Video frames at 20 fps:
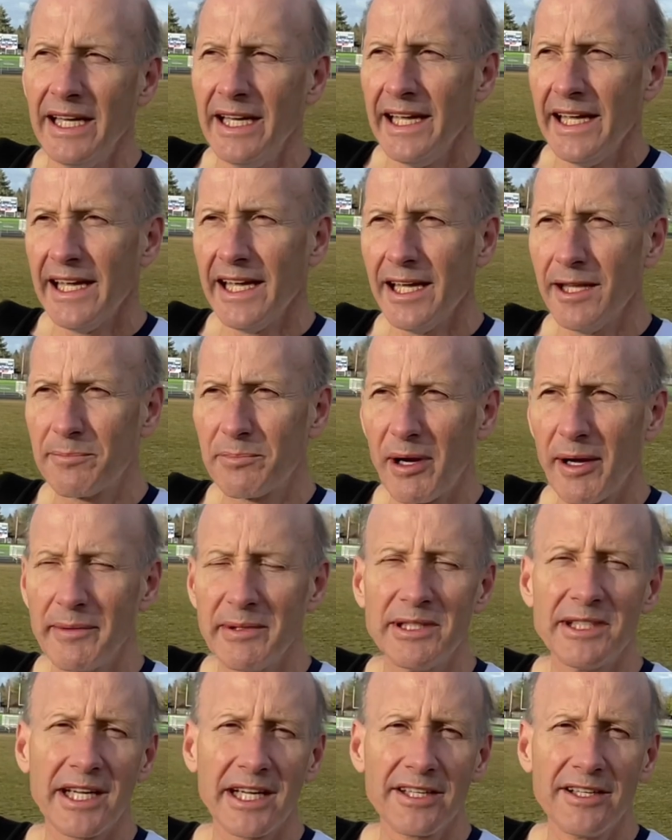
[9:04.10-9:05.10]
And probably
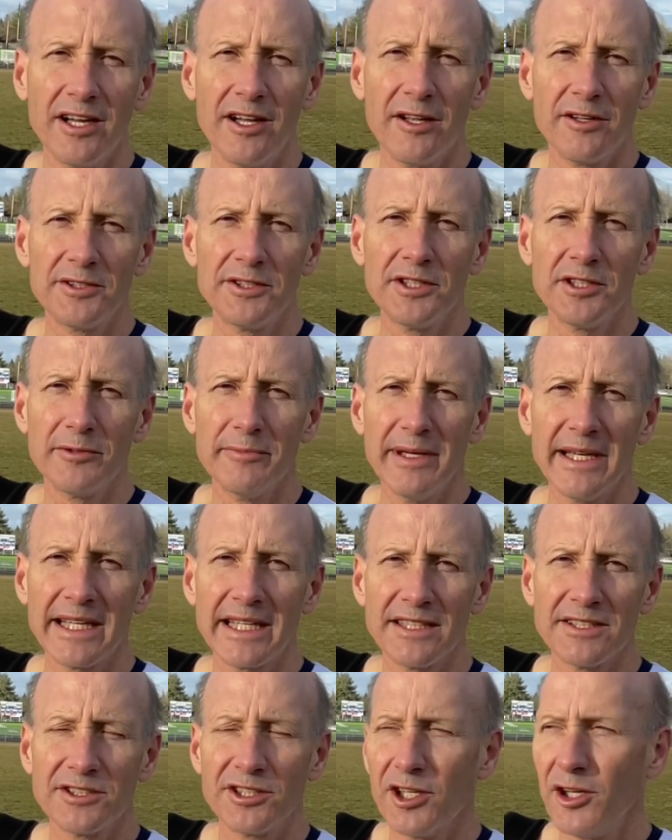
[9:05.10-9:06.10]
technology will make
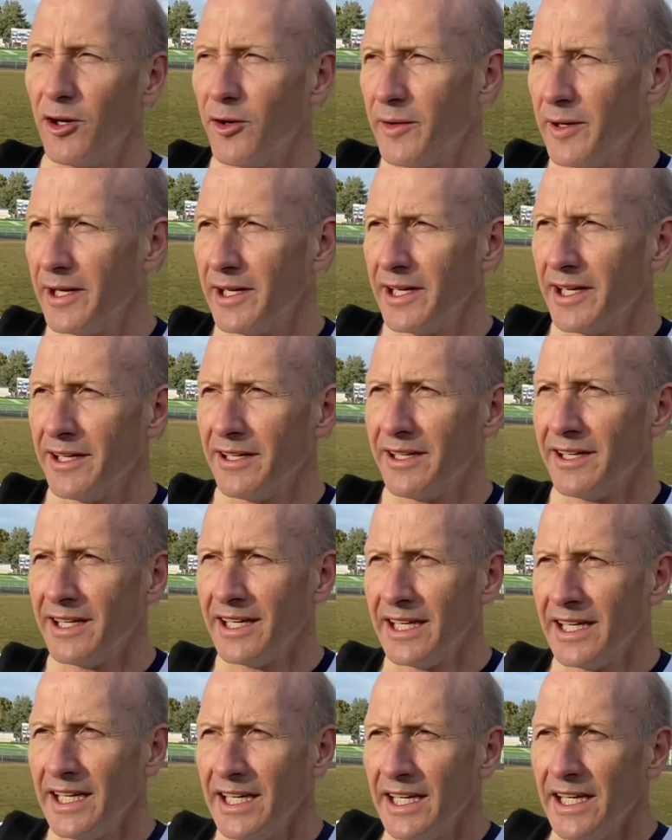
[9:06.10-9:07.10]
it so
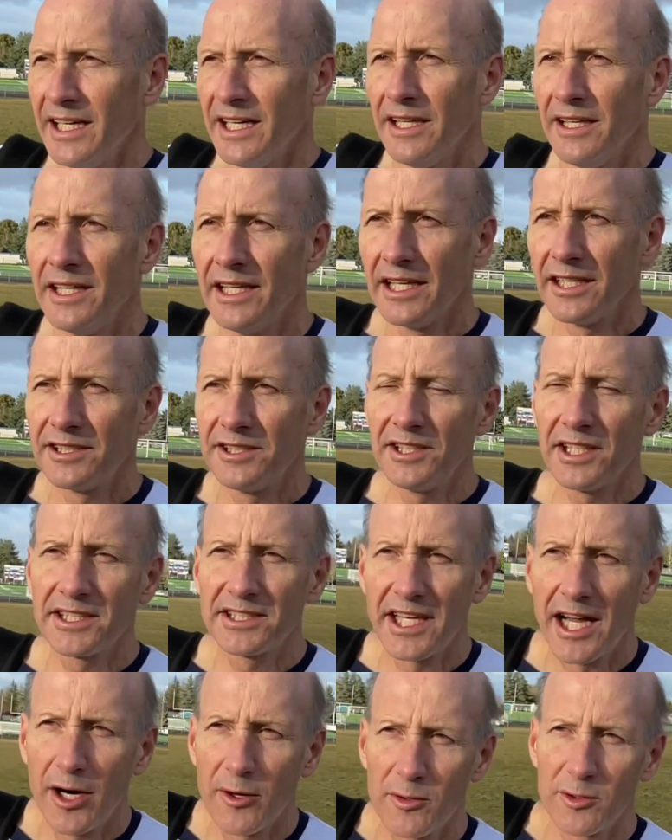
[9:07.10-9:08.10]
that 6
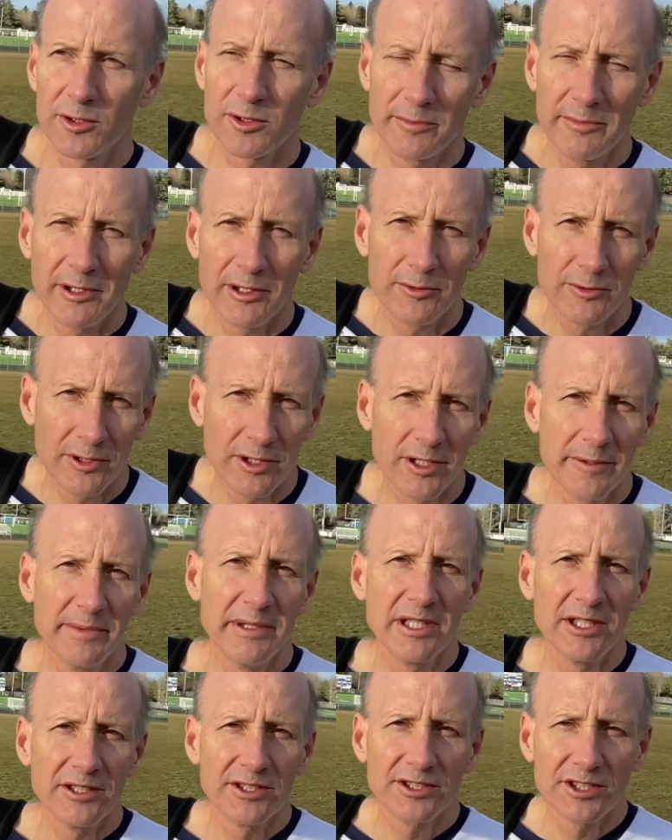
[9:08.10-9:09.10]
hours will really be a
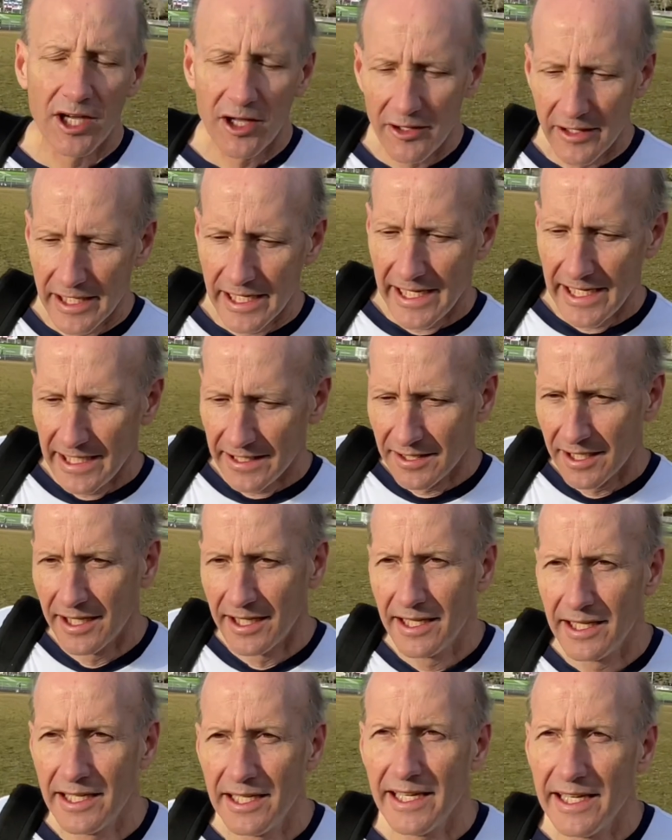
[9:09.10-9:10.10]
good solid 8,
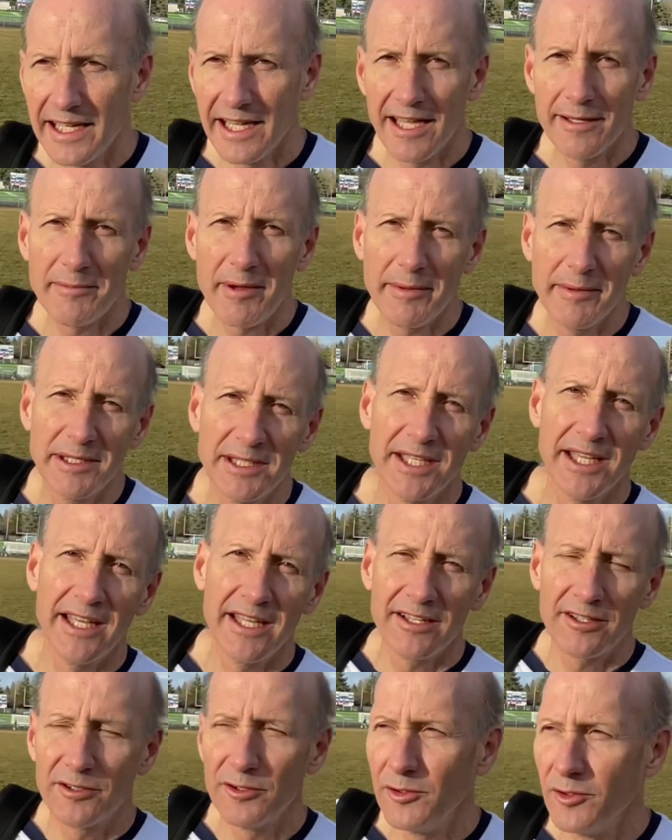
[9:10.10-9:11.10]
and maybe
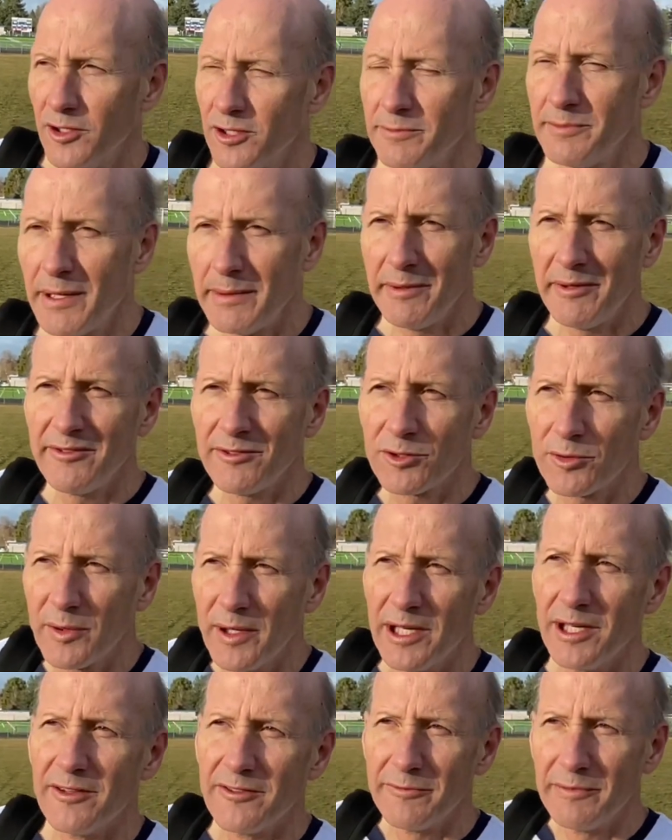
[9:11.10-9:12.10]
10, or who knows, maybe even
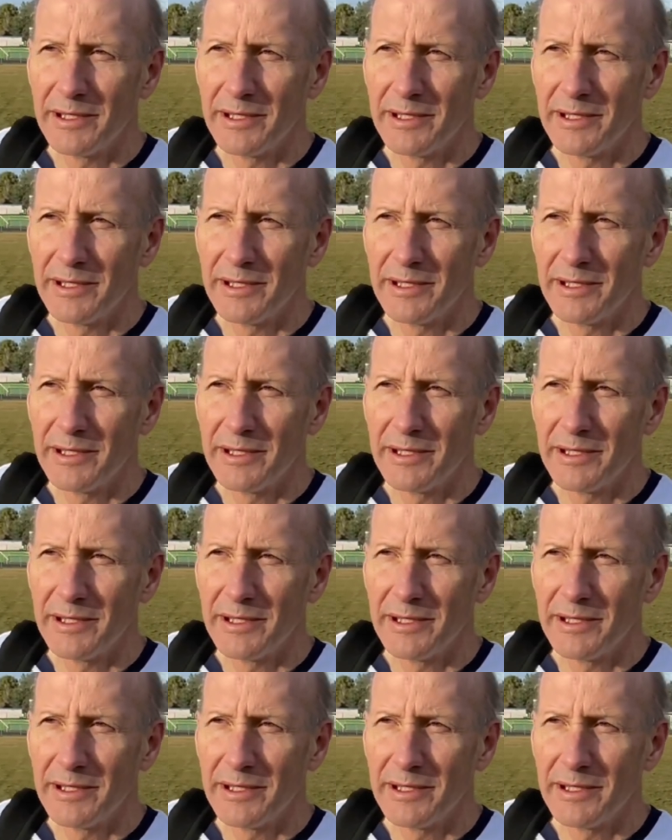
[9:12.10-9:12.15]
12.